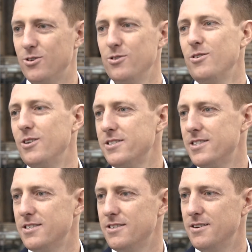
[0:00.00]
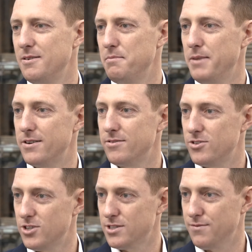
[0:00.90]
Google Assistant, but
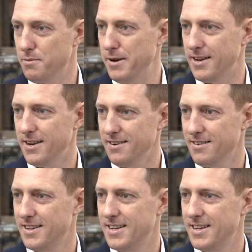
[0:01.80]
just for banking.